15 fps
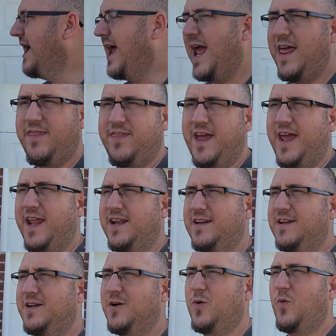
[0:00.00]
and
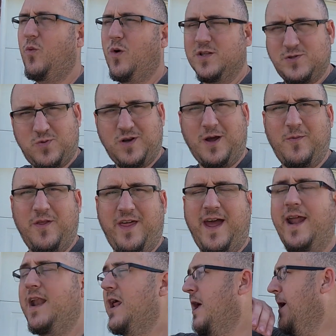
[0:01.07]
then once we're done with
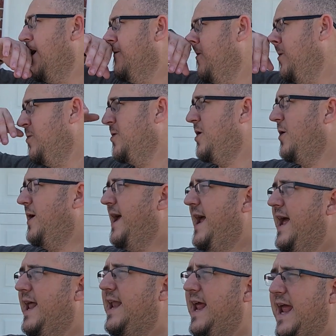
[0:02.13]
that, we will go
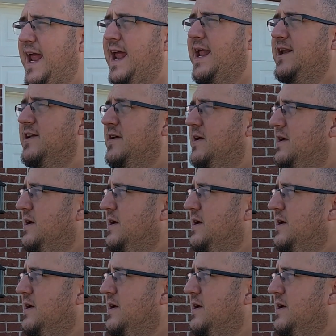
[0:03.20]
ahead and